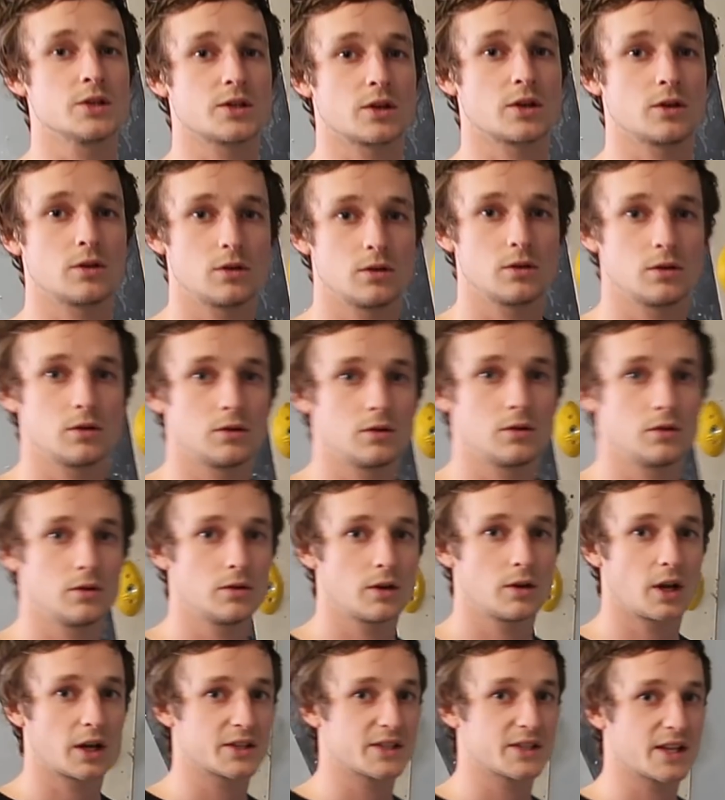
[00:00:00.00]
So
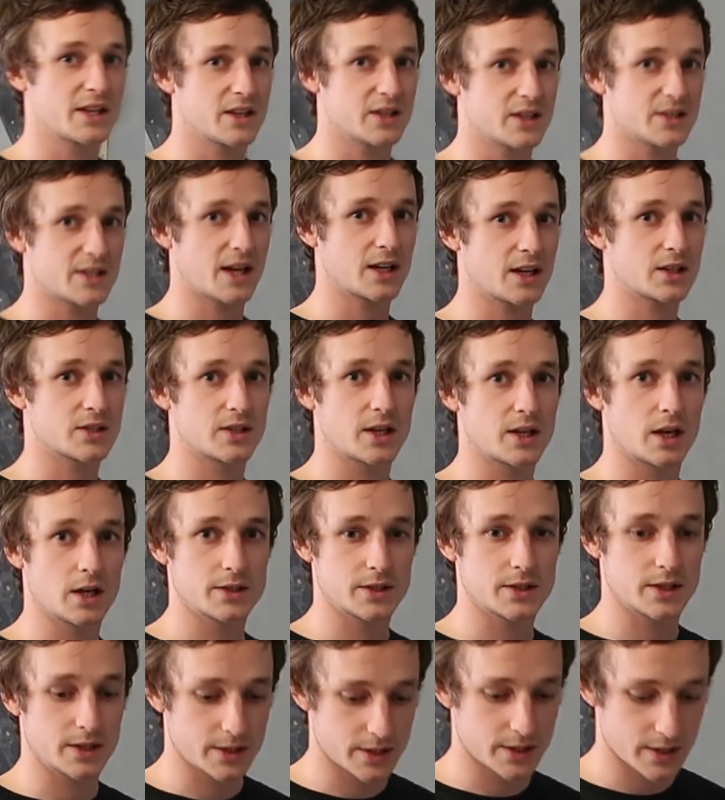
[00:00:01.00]
like I said, this
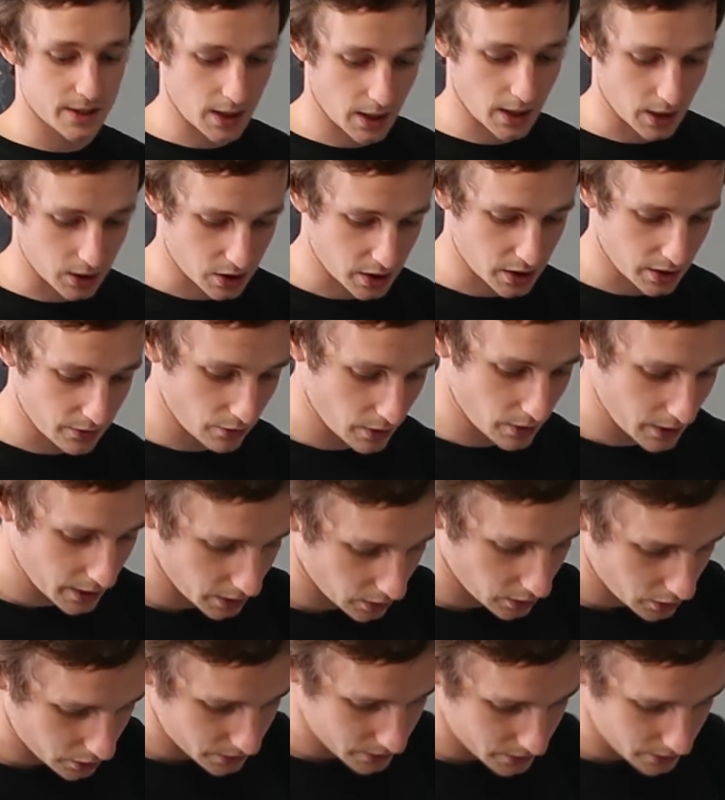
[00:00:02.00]
exercise is actually really
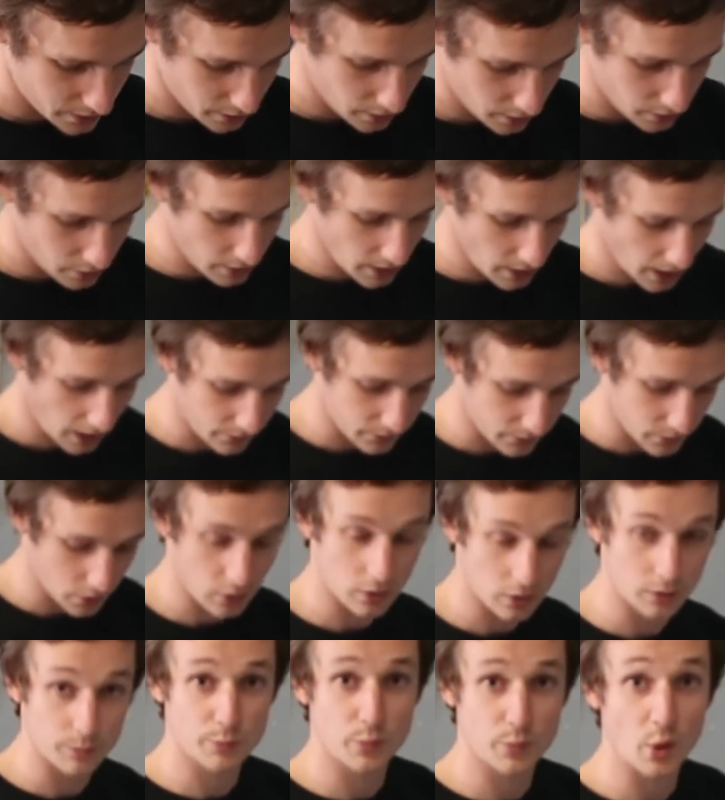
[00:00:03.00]
good to have
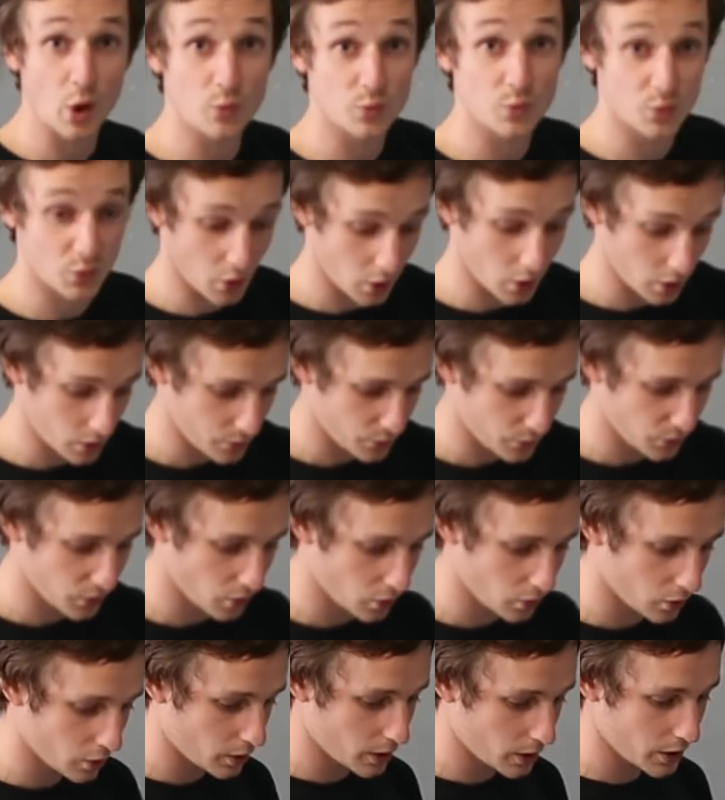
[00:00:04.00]
your bottom foot on the
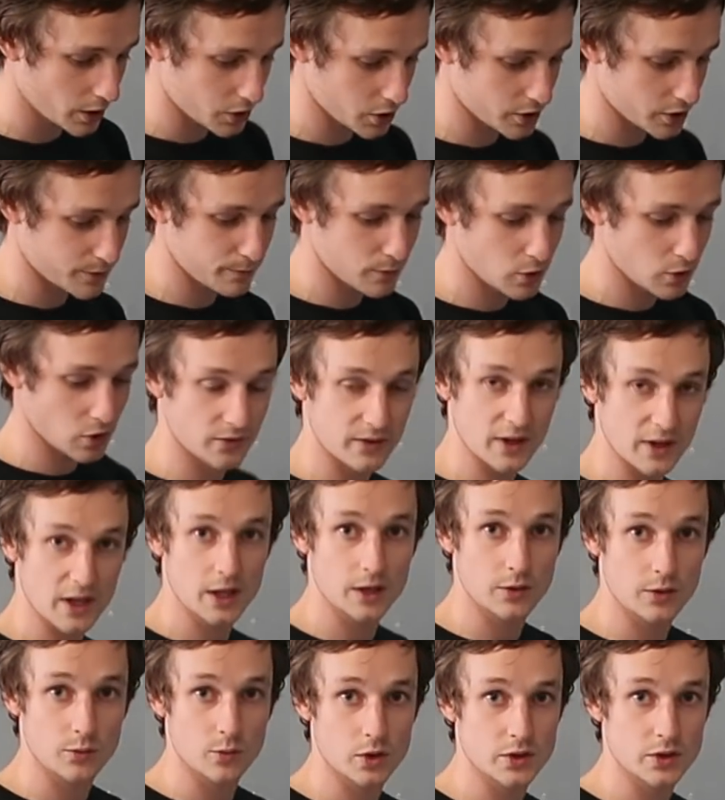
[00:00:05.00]
floor and just move it
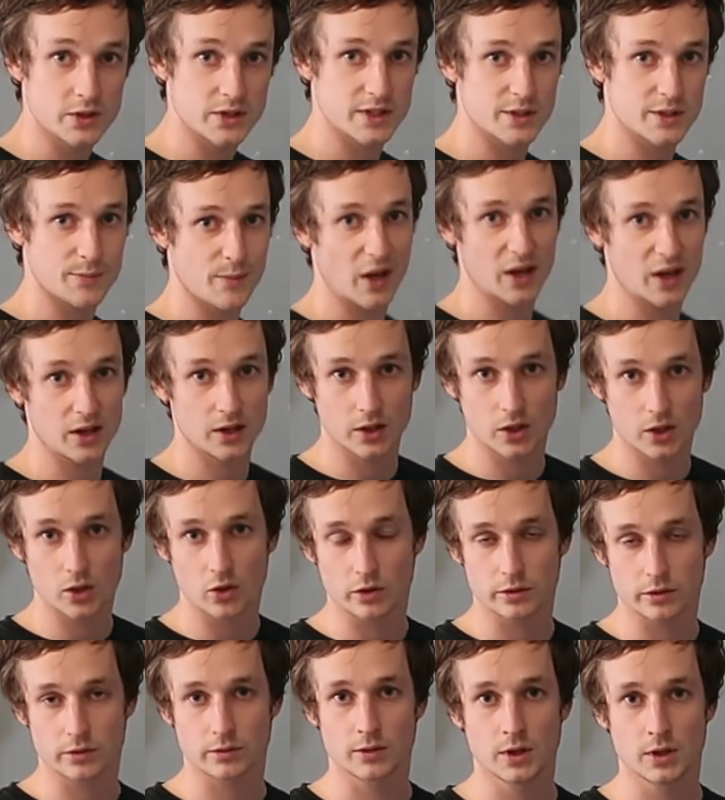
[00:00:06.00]
inwards depending
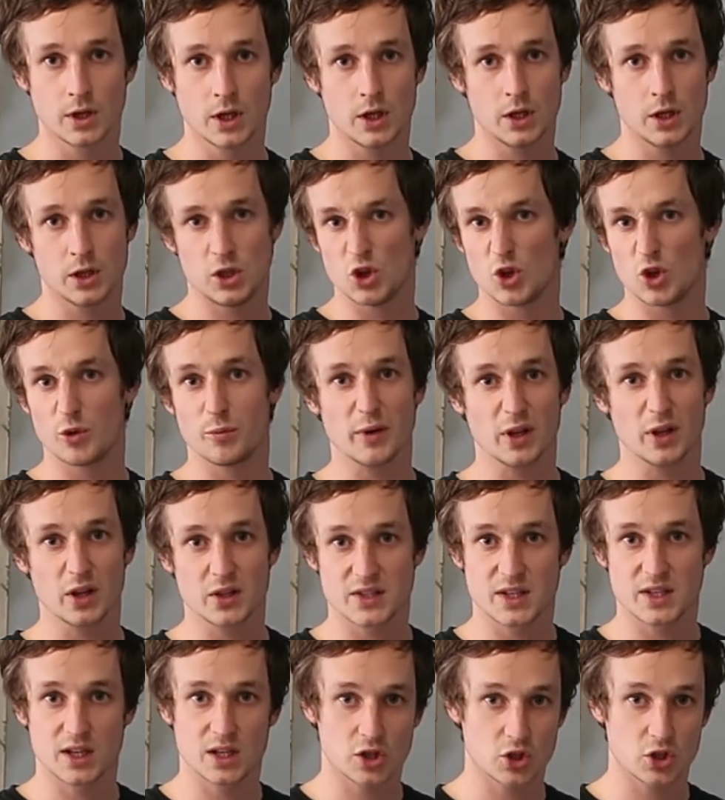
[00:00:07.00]
on your
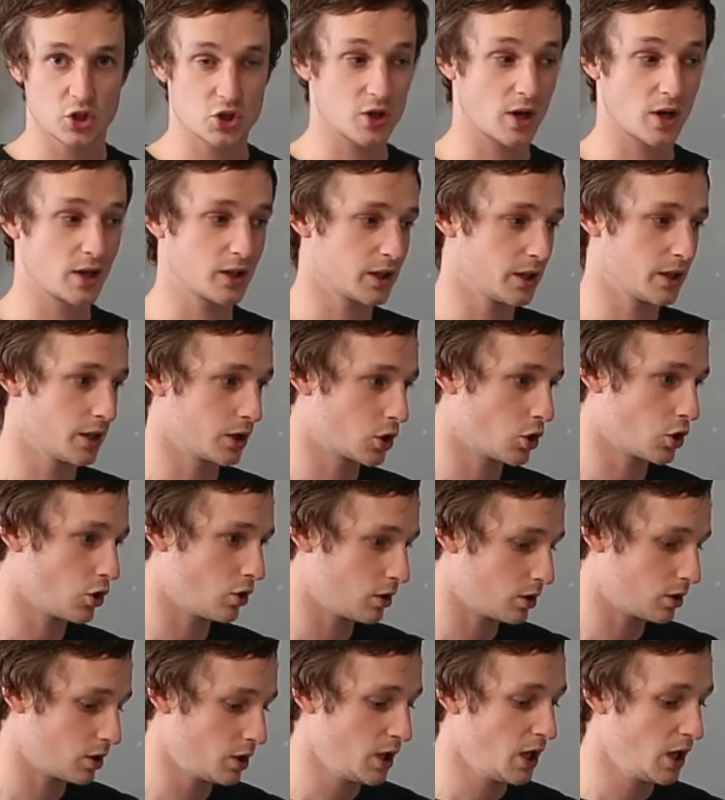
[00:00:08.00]
ability and your strength in the
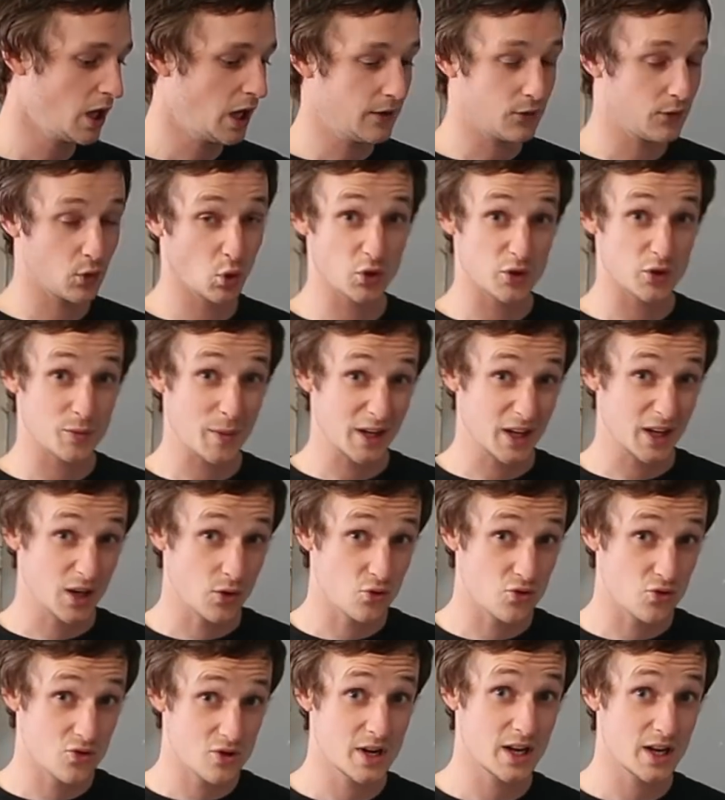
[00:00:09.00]
core. If you want to make it
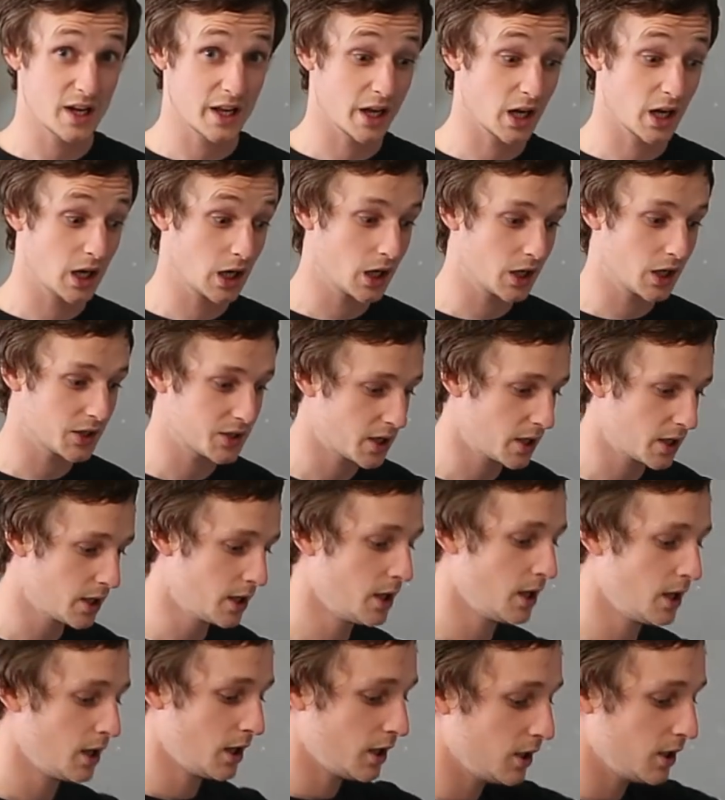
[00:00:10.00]
really hard,
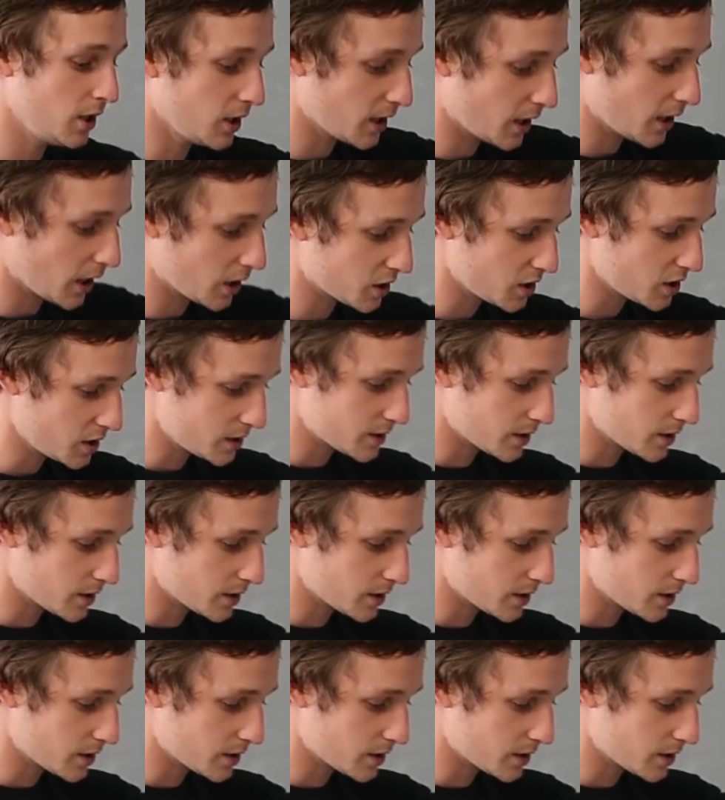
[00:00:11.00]
you can actually